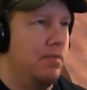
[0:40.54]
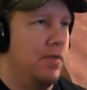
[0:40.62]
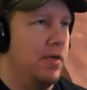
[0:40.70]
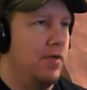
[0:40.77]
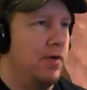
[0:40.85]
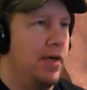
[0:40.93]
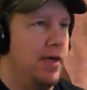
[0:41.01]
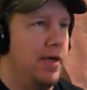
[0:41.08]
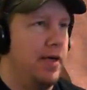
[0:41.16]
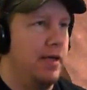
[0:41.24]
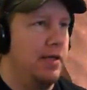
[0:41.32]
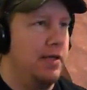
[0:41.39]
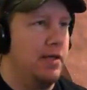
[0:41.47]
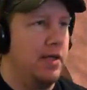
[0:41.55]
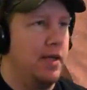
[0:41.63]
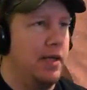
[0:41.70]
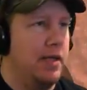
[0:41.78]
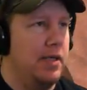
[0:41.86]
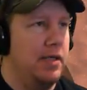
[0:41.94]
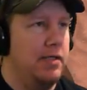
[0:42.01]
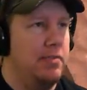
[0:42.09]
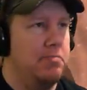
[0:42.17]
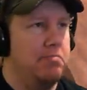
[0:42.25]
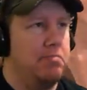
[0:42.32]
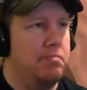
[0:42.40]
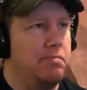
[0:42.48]
But right now, I
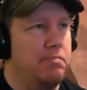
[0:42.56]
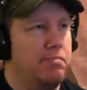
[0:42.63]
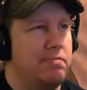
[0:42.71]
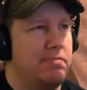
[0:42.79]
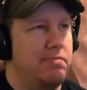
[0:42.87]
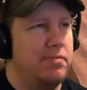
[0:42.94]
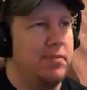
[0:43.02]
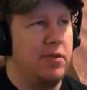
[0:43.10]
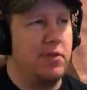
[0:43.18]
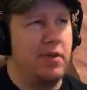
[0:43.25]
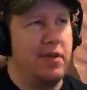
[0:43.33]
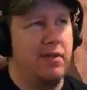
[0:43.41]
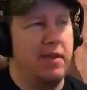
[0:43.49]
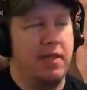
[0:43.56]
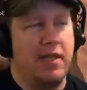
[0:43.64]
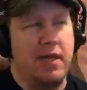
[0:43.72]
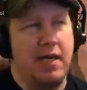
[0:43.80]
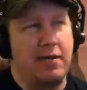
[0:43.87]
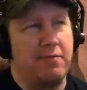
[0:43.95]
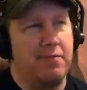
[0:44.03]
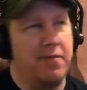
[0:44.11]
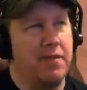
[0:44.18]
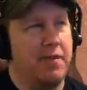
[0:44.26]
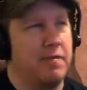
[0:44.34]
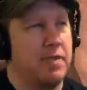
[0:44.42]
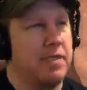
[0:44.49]
don't have a lot of fun
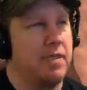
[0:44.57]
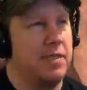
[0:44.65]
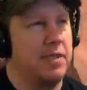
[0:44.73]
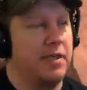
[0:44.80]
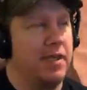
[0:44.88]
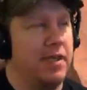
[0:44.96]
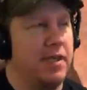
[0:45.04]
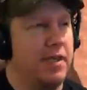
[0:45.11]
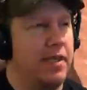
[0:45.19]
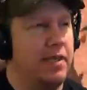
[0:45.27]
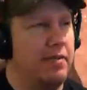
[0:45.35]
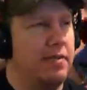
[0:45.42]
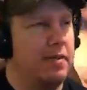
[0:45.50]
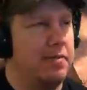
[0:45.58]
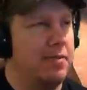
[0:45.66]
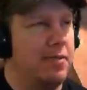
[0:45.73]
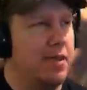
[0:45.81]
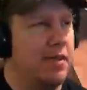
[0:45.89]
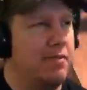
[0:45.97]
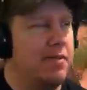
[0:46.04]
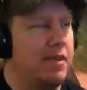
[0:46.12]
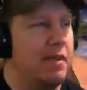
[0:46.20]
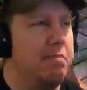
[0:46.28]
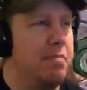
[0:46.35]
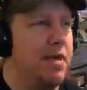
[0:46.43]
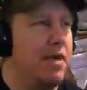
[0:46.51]
on my cleric yet. I'm going to have to
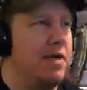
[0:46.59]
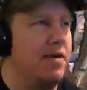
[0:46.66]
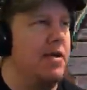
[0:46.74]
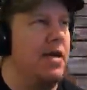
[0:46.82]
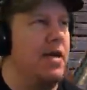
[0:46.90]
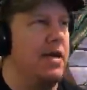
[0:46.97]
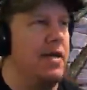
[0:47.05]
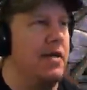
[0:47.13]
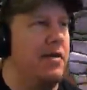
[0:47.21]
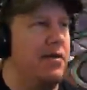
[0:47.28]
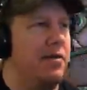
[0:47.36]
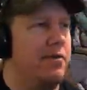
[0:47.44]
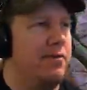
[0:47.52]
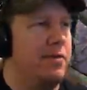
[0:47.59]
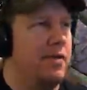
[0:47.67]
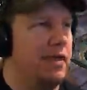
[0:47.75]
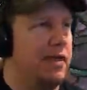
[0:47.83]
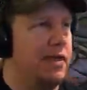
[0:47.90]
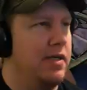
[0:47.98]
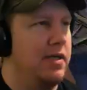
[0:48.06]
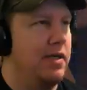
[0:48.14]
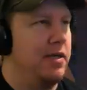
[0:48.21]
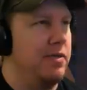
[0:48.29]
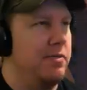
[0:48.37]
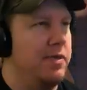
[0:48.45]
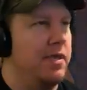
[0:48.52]
get better at it, and hopefully
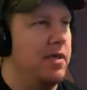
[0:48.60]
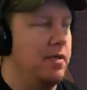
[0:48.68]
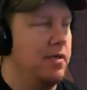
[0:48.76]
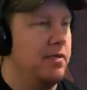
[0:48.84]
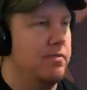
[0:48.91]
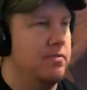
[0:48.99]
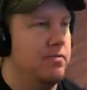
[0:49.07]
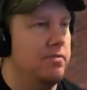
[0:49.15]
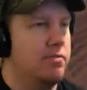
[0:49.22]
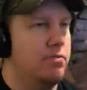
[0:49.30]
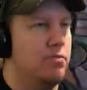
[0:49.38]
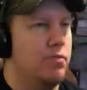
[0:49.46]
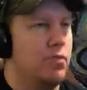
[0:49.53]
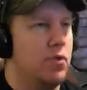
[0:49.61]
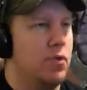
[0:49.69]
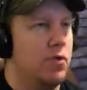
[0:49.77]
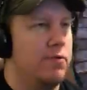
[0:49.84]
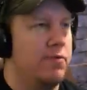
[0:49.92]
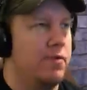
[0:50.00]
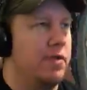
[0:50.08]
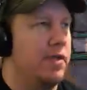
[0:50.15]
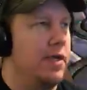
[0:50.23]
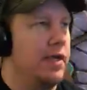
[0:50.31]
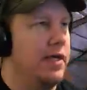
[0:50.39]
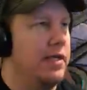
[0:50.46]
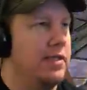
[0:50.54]
it'll become more fun
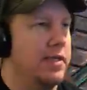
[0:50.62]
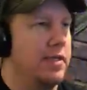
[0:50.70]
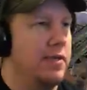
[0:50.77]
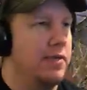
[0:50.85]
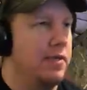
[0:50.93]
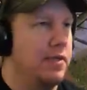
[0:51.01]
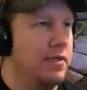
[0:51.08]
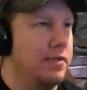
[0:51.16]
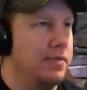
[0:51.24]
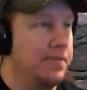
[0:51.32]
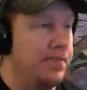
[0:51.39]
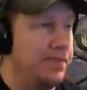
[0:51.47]
as I go along.